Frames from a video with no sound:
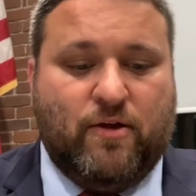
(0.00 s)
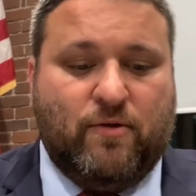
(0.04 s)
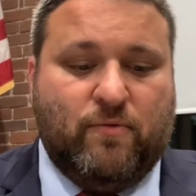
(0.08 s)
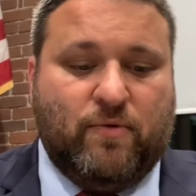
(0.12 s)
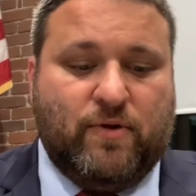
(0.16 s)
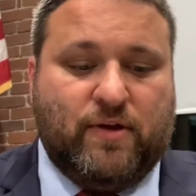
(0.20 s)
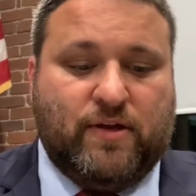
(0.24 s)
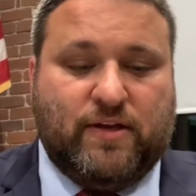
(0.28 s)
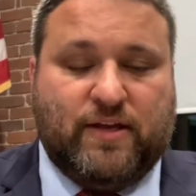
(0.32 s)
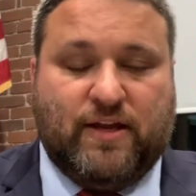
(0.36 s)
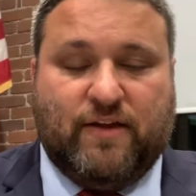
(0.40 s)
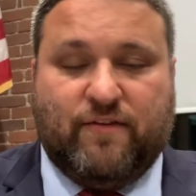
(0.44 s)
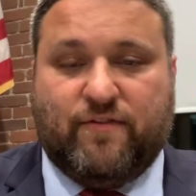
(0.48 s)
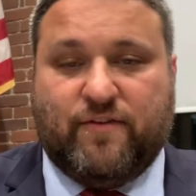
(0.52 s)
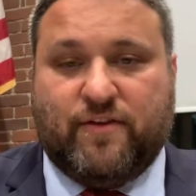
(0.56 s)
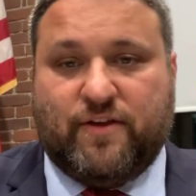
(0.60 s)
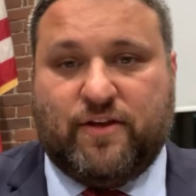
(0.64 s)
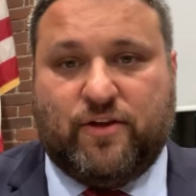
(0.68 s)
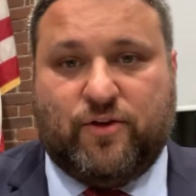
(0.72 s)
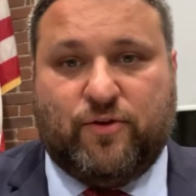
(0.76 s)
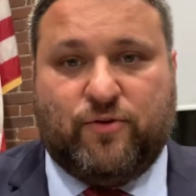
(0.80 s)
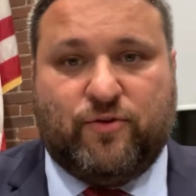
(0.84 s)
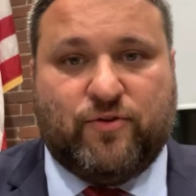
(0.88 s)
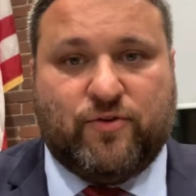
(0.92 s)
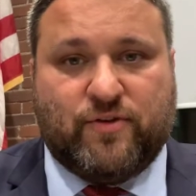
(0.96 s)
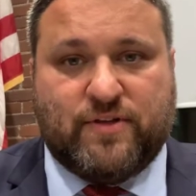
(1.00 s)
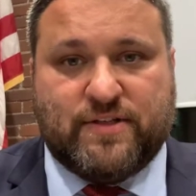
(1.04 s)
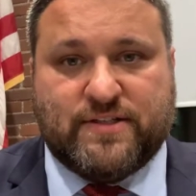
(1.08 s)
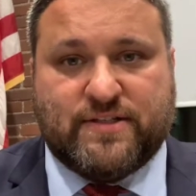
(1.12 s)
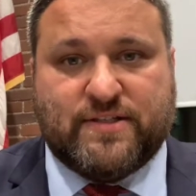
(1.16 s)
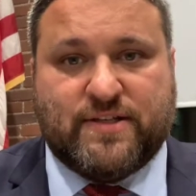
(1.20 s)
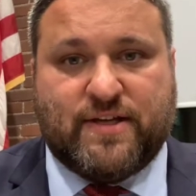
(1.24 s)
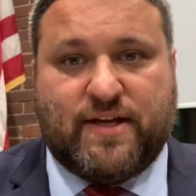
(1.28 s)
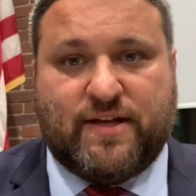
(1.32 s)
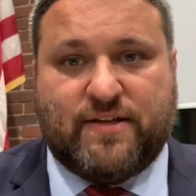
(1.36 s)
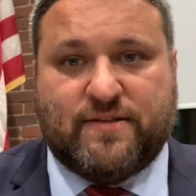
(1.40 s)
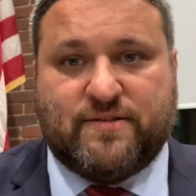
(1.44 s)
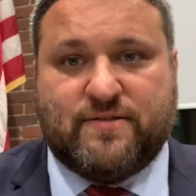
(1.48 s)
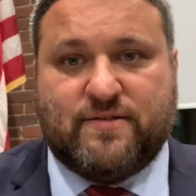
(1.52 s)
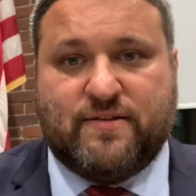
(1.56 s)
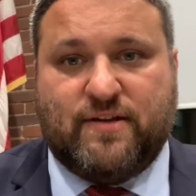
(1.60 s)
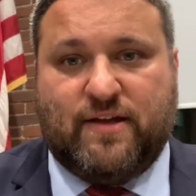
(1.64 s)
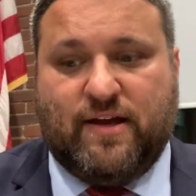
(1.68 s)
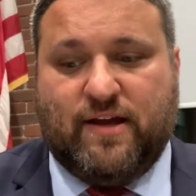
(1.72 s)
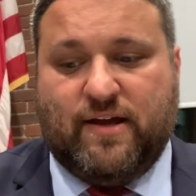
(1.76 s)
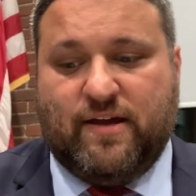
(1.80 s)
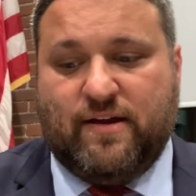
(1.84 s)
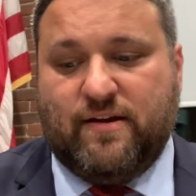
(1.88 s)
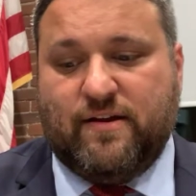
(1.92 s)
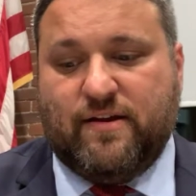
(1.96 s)
We can definitely use your insights
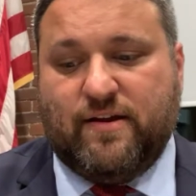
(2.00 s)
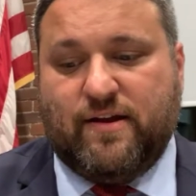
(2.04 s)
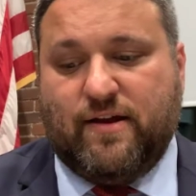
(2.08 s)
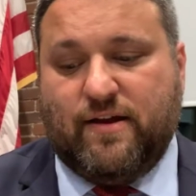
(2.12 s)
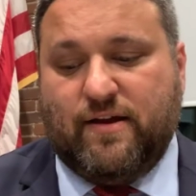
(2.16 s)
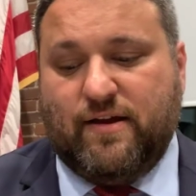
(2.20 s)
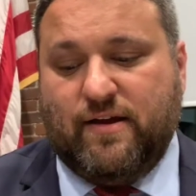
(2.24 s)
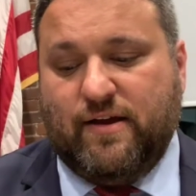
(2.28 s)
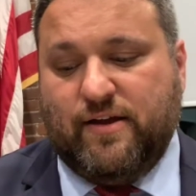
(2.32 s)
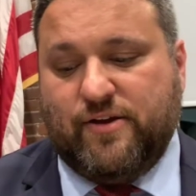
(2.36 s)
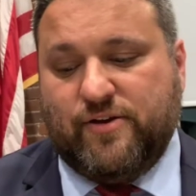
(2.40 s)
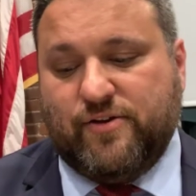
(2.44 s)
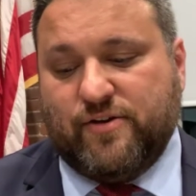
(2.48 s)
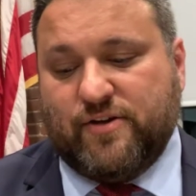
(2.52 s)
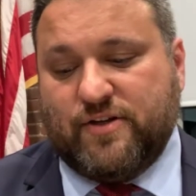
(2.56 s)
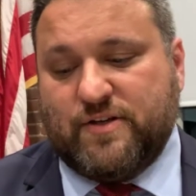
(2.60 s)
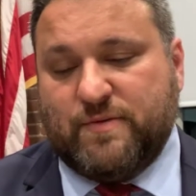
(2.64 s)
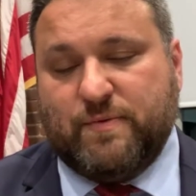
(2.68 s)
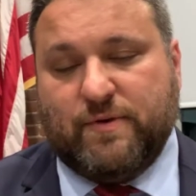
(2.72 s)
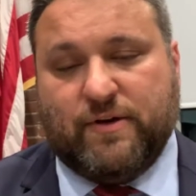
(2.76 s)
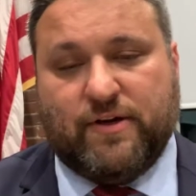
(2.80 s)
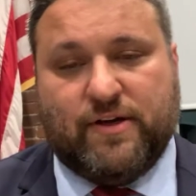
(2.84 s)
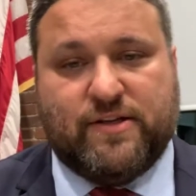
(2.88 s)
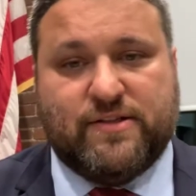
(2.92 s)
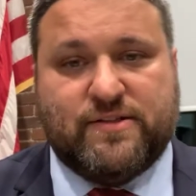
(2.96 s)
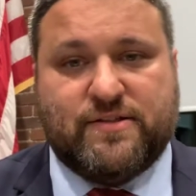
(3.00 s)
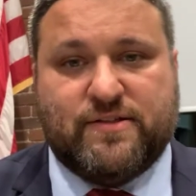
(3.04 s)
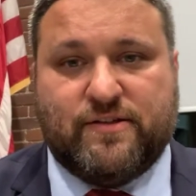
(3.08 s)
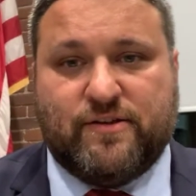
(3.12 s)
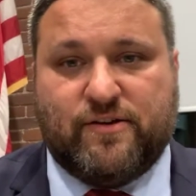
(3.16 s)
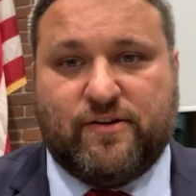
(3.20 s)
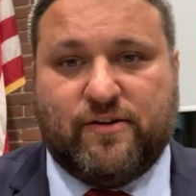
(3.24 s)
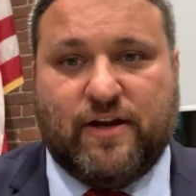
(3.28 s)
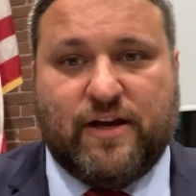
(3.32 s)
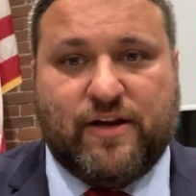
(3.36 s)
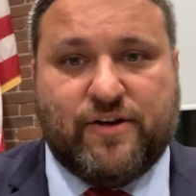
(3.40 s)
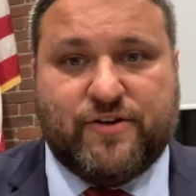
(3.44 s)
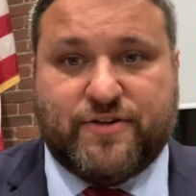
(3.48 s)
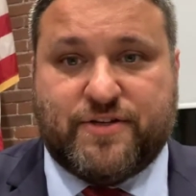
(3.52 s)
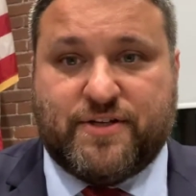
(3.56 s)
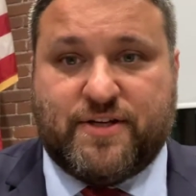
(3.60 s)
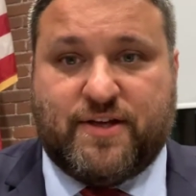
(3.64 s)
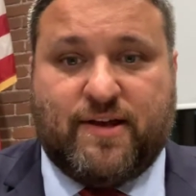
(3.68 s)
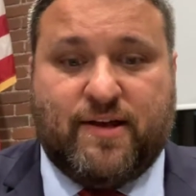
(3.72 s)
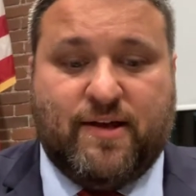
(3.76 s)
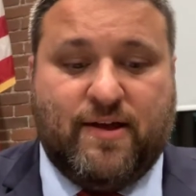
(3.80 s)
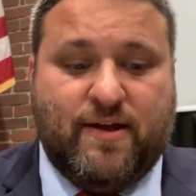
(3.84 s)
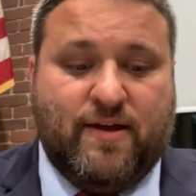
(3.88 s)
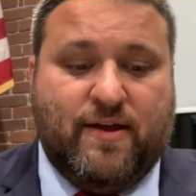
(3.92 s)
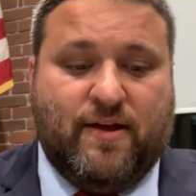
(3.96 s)
and your experience and your energy.